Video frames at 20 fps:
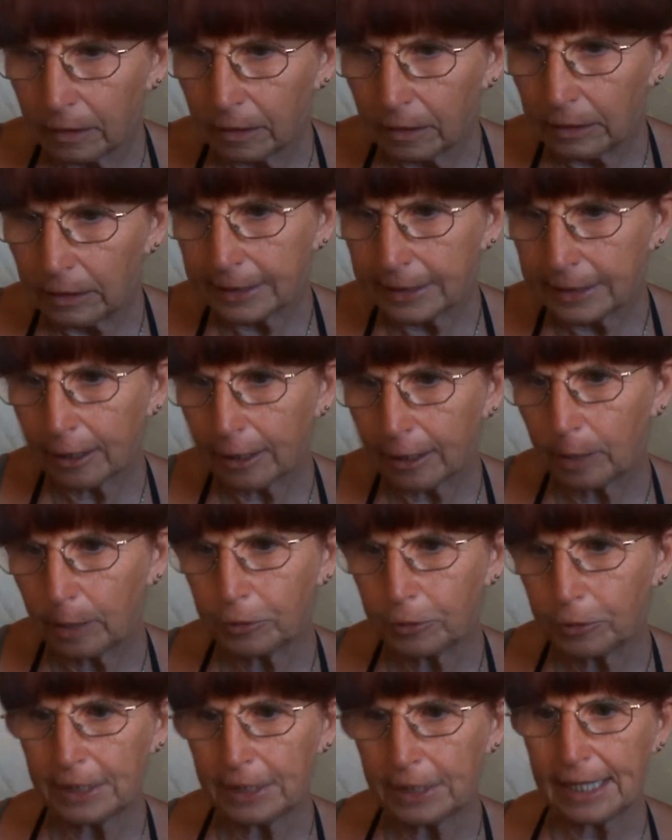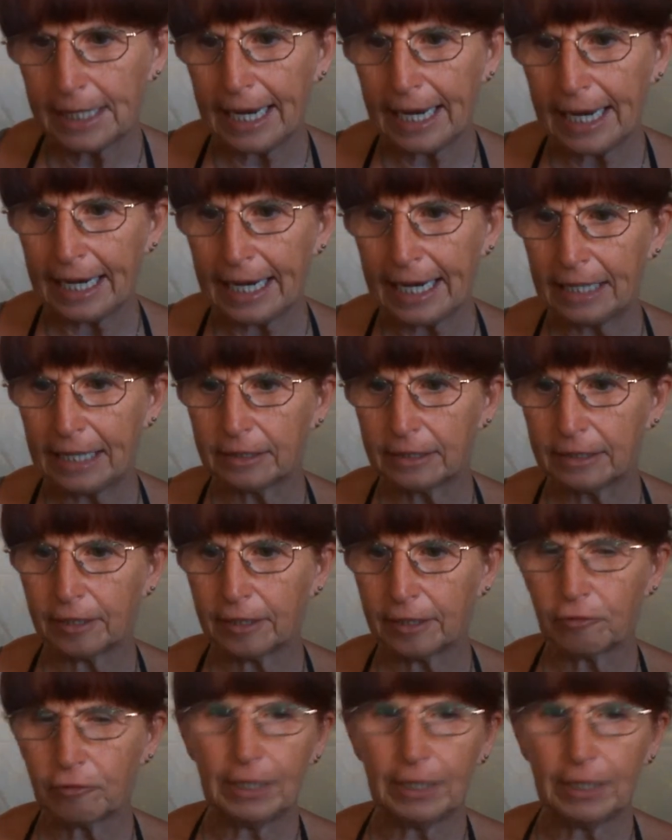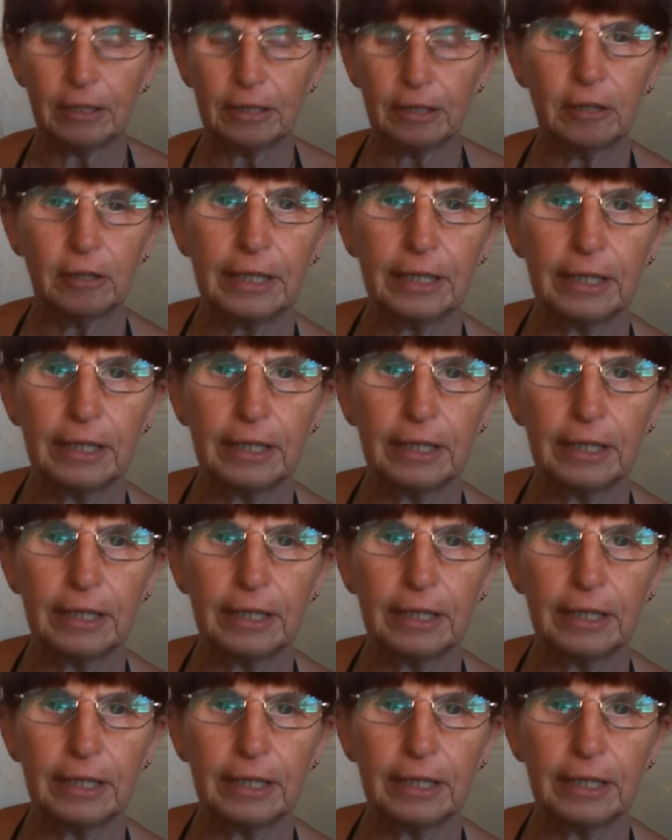In Cyprus, it's 3 o'clock in